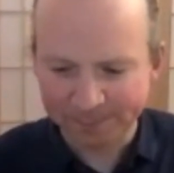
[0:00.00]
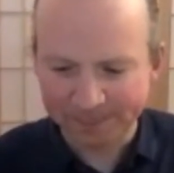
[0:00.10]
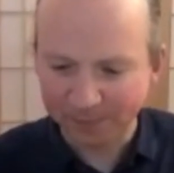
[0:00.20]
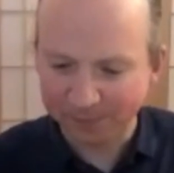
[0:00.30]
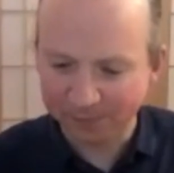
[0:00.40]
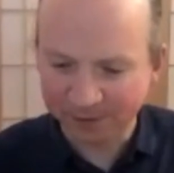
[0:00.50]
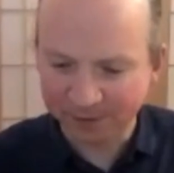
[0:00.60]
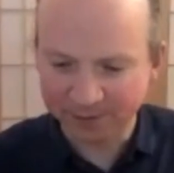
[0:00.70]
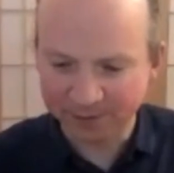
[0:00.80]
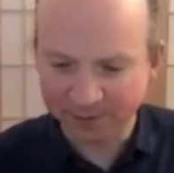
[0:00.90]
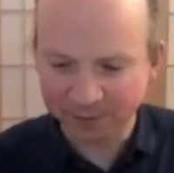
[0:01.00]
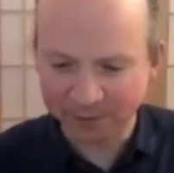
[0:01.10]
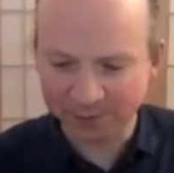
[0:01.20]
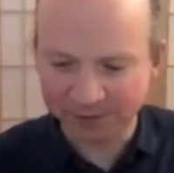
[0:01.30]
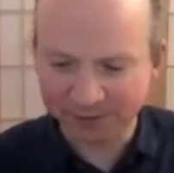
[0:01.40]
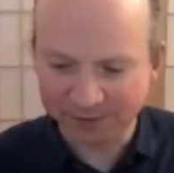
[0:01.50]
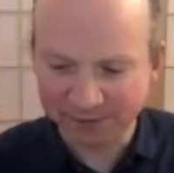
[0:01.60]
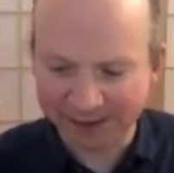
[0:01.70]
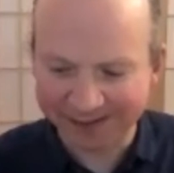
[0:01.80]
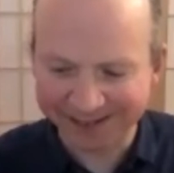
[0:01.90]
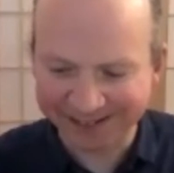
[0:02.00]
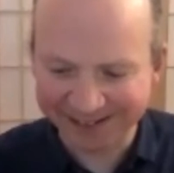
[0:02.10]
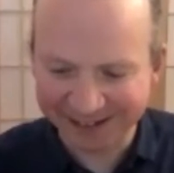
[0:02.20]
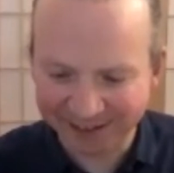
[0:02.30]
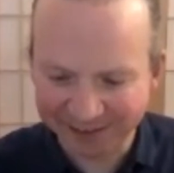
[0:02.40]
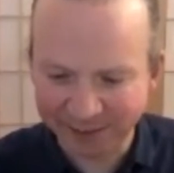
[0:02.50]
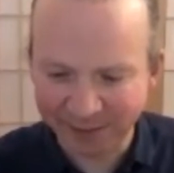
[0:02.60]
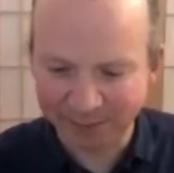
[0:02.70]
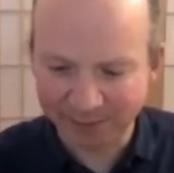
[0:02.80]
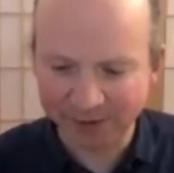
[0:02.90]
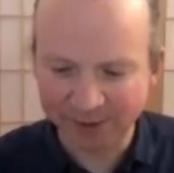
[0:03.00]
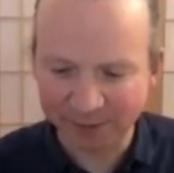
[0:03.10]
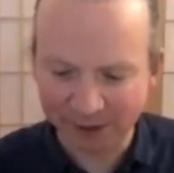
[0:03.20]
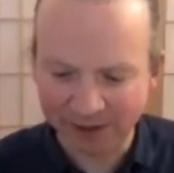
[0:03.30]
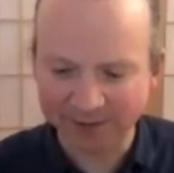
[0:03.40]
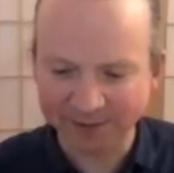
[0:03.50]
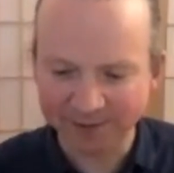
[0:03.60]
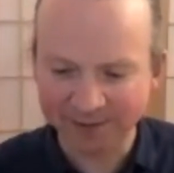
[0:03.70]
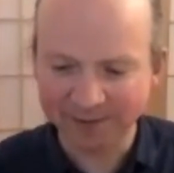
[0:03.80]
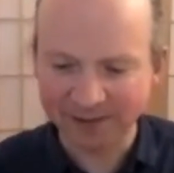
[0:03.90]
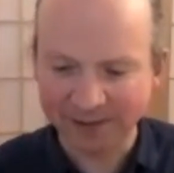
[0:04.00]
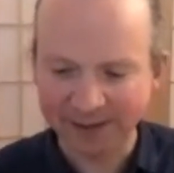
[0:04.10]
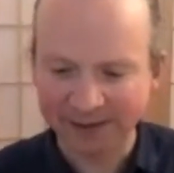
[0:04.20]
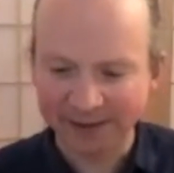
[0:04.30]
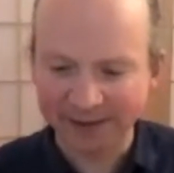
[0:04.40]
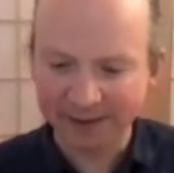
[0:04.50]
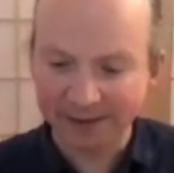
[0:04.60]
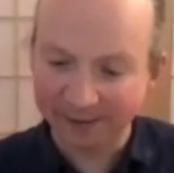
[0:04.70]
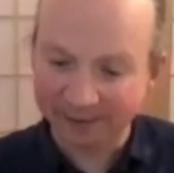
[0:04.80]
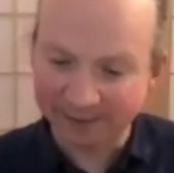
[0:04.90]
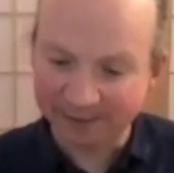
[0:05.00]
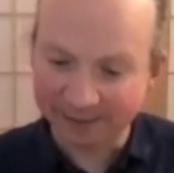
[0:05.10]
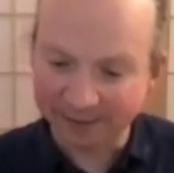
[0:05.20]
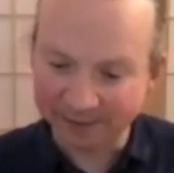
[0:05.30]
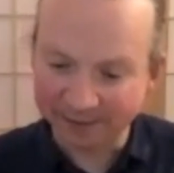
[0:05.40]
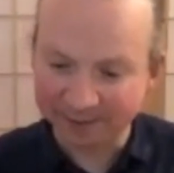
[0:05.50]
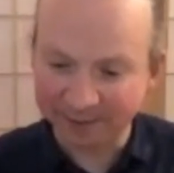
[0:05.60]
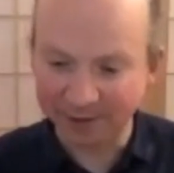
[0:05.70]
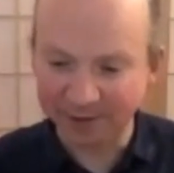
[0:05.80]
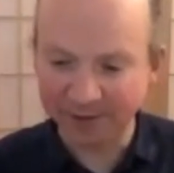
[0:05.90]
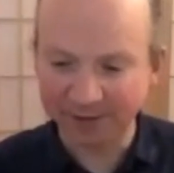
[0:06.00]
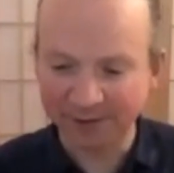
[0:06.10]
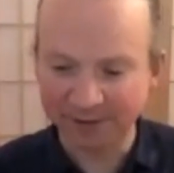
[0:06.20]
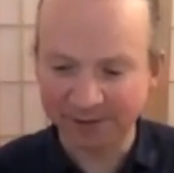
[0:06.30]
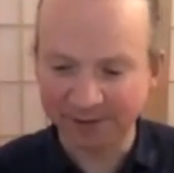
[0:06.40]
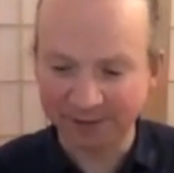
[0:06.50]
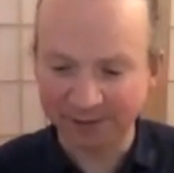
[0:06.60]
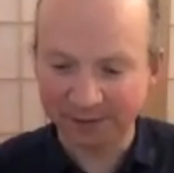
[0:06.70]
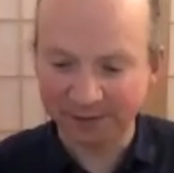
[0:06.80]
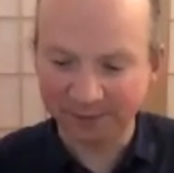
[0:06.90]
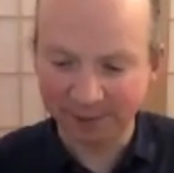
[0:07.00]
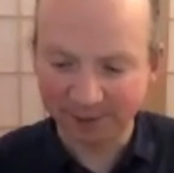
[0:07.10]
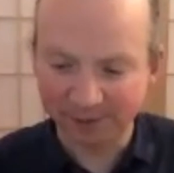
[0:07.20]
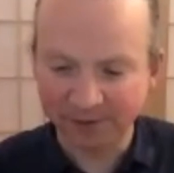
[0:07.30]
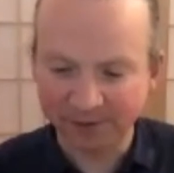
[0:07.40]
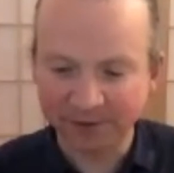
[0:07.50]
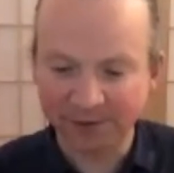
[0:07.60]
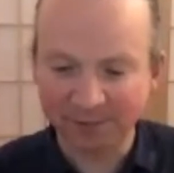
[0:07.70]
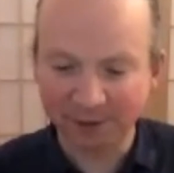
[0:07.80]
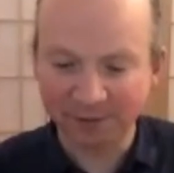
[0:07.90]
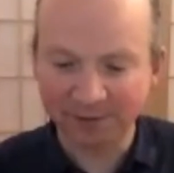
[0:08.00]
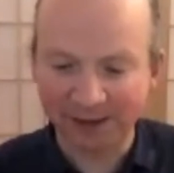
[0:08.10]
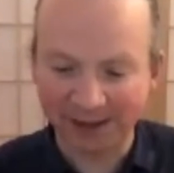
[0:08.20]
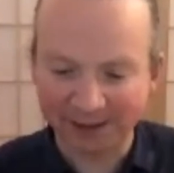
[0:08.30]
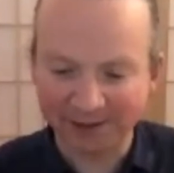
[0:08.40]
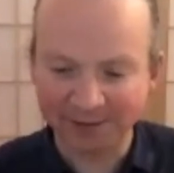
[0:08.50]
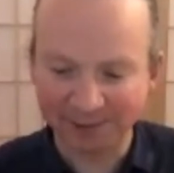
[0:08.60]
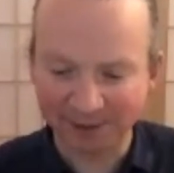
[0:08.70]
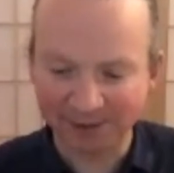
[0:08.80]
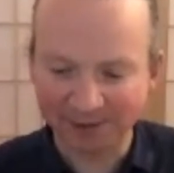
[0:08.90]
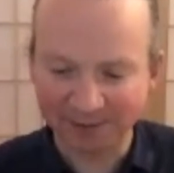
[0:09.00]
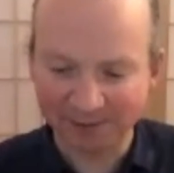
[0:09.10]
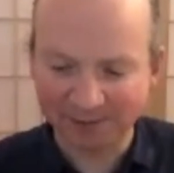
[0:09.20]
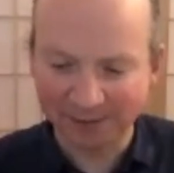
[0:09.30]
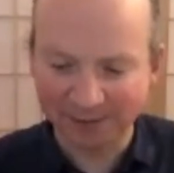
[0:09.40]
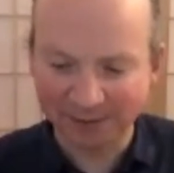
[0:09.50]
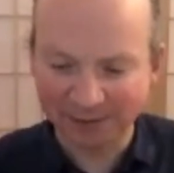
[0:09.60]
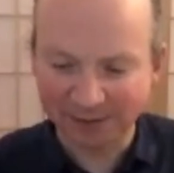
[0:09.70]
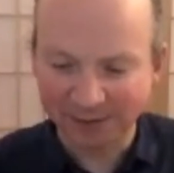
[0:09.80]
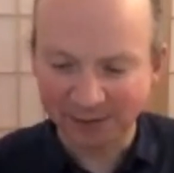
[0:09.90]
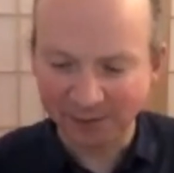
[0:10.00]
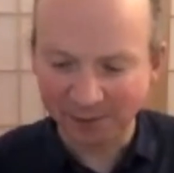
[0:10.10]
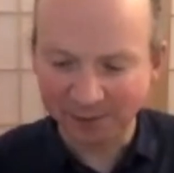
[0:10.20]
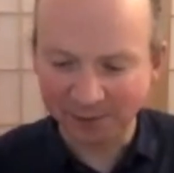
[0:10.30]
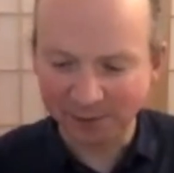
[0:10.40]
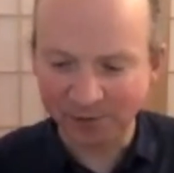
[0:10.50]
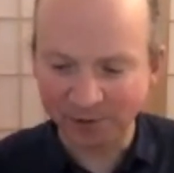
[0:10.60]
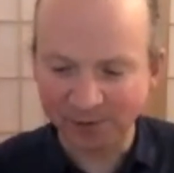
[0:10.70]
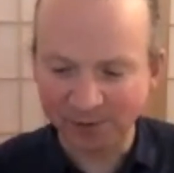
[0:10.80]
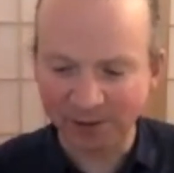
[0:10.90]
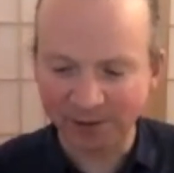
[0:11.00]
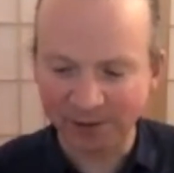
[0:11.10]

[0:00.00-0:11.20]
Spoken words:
Already on this course, we've indirectly engaged in breathing practices, listening to the breath, mindful listening and mindful hands practice all incorporate the breath.